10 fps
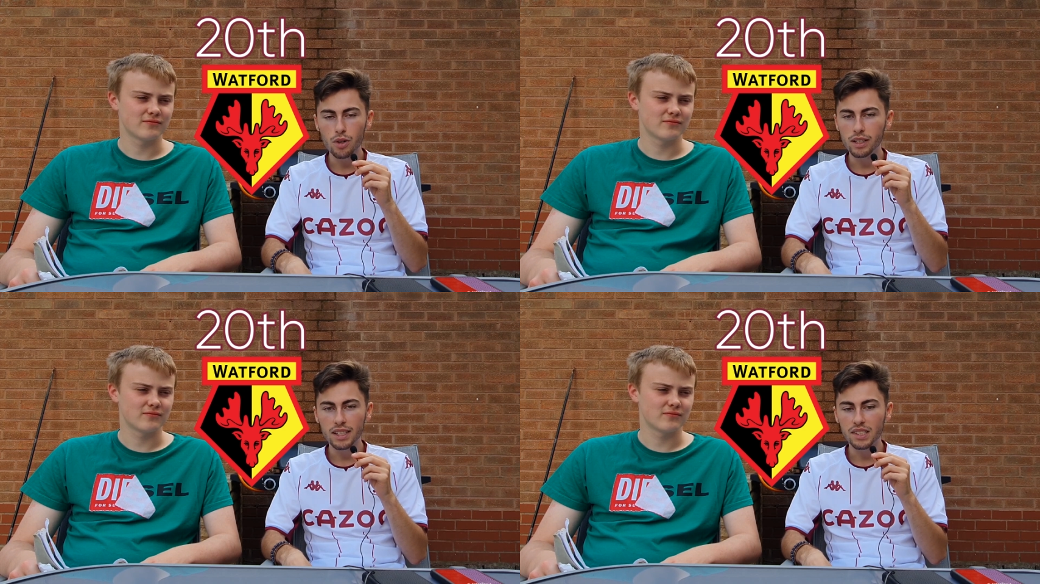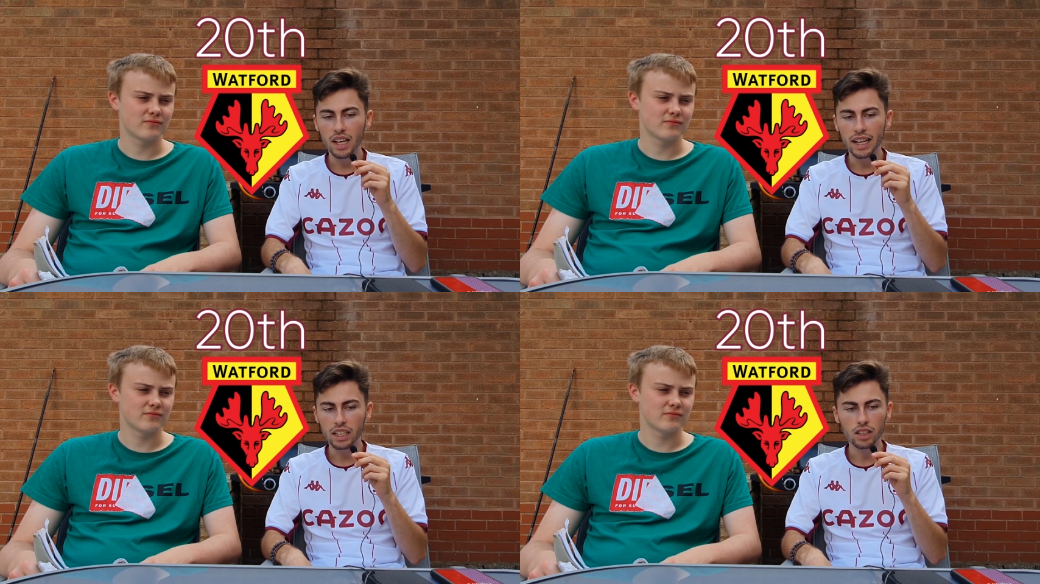Speaker 1: in this
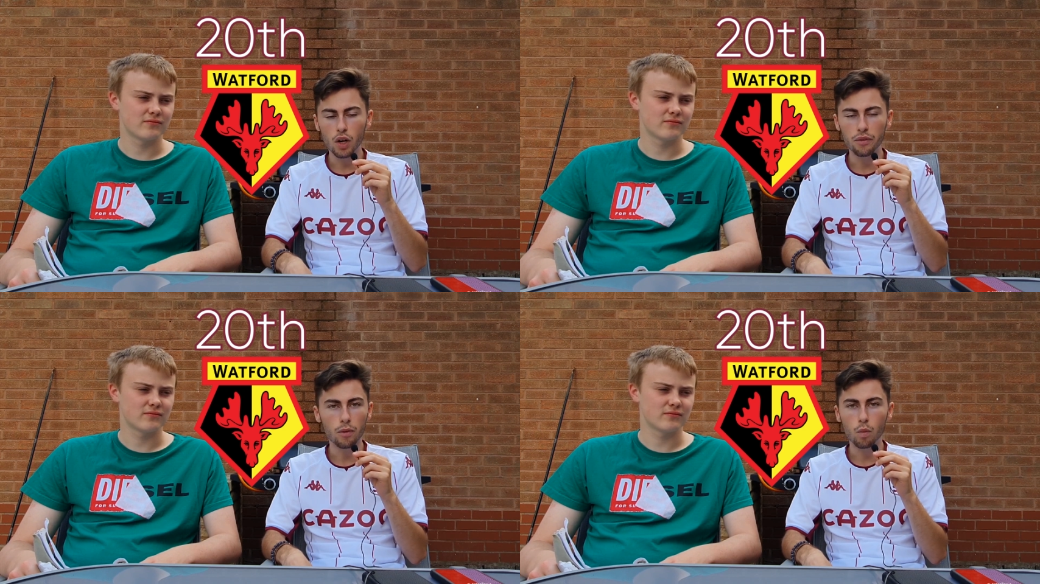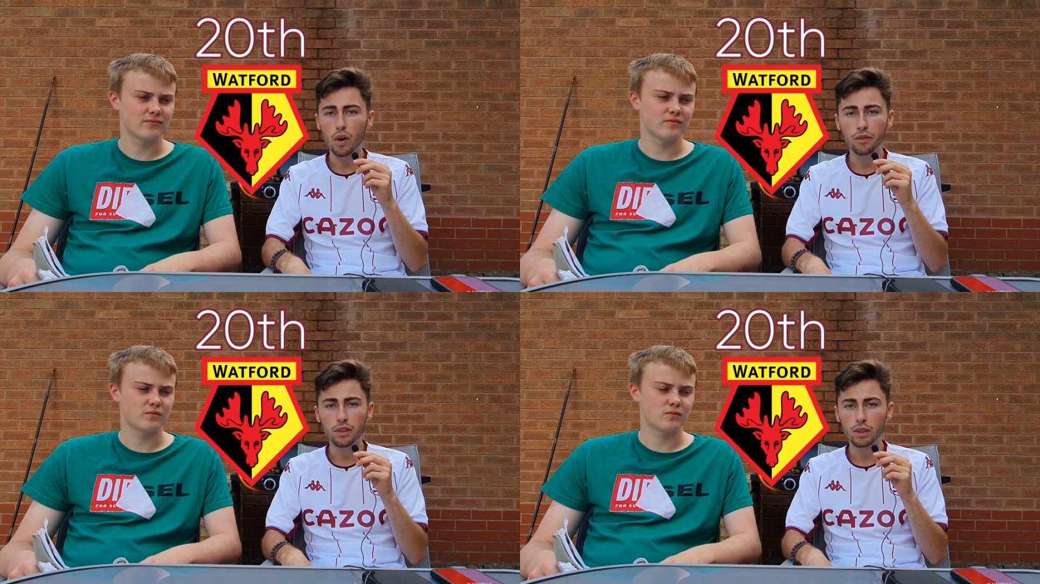league, and I don't think
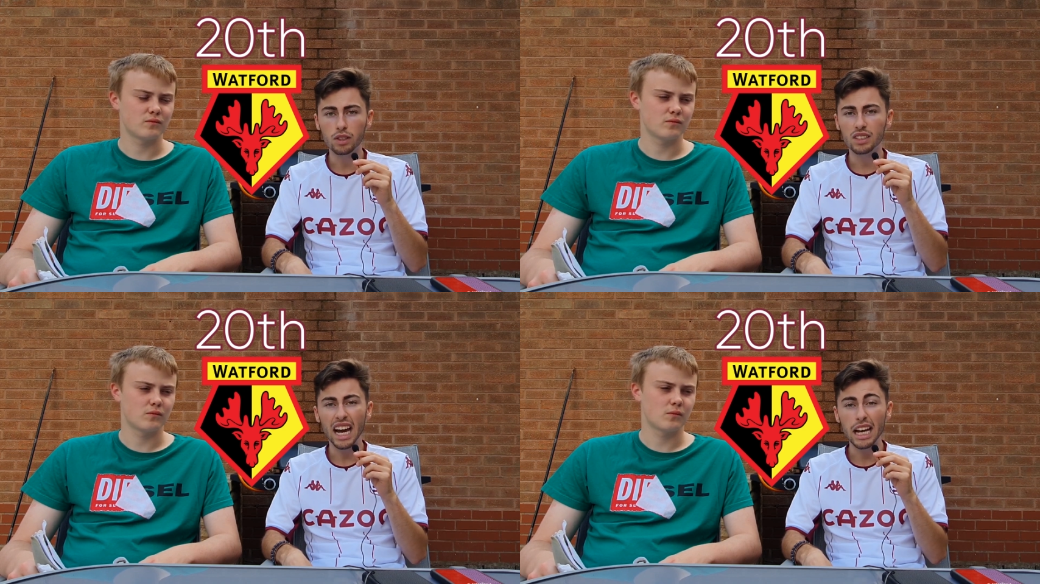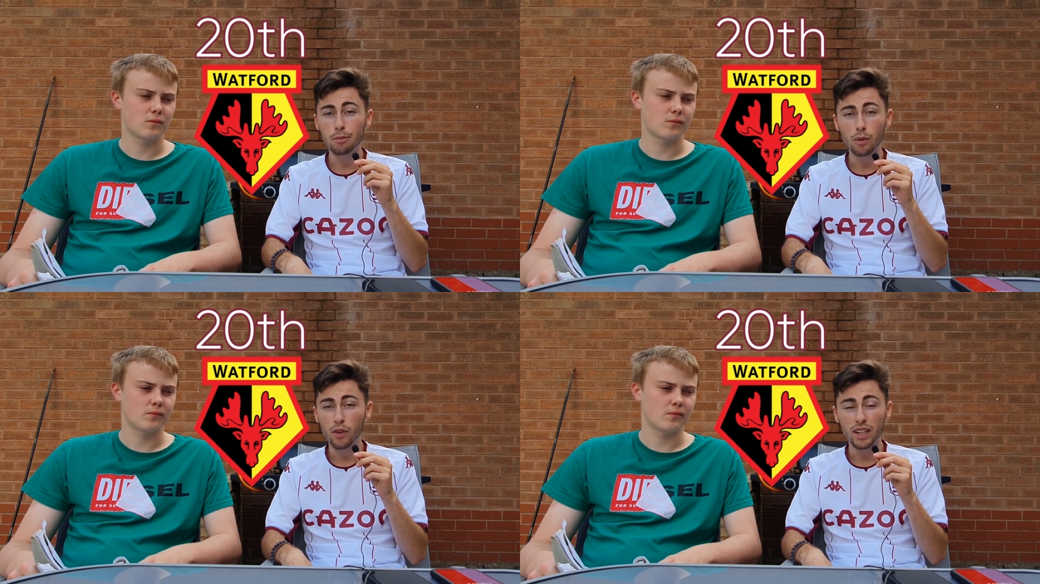Watford are
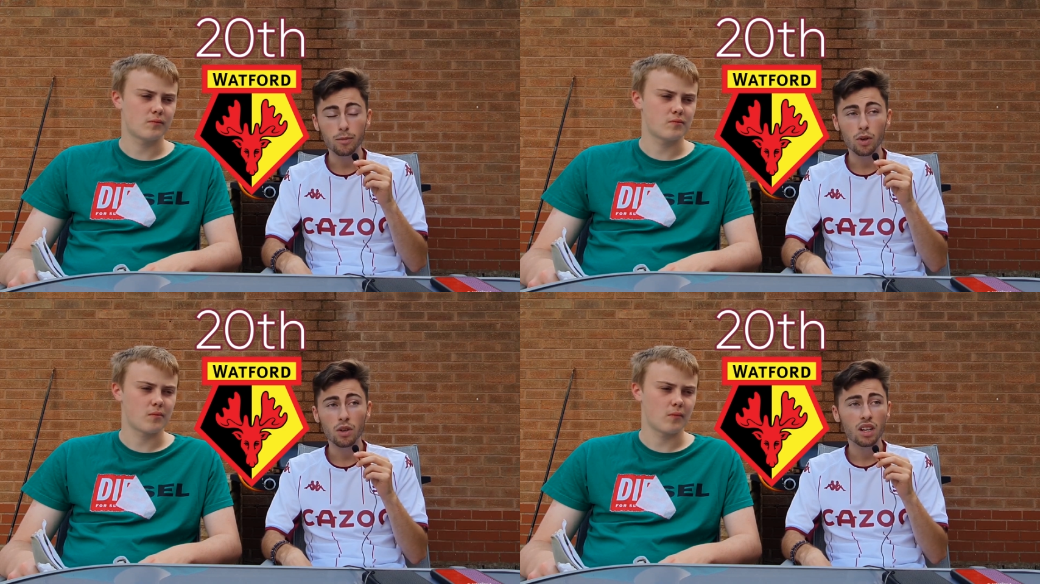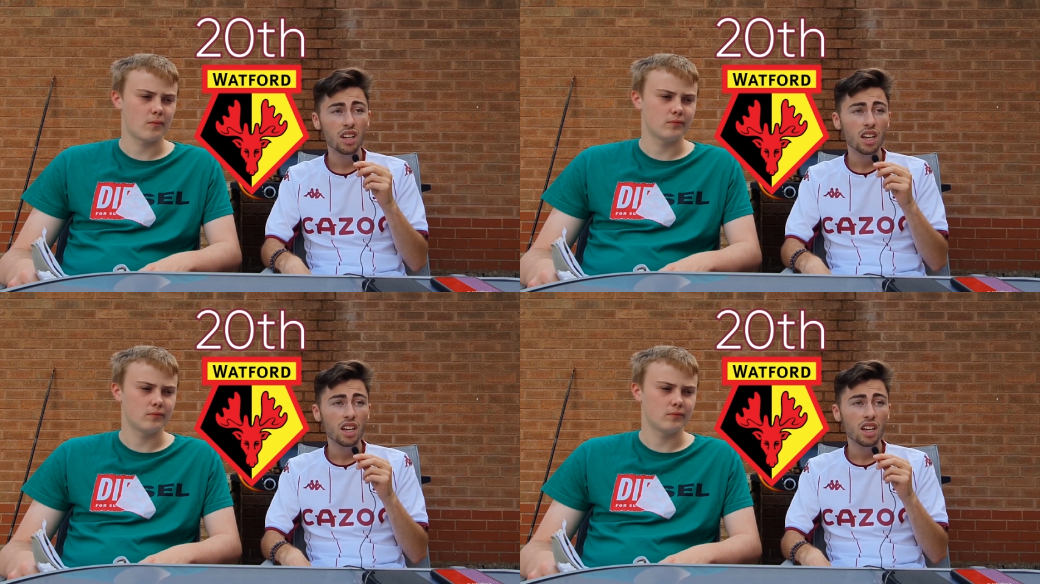capable anymore.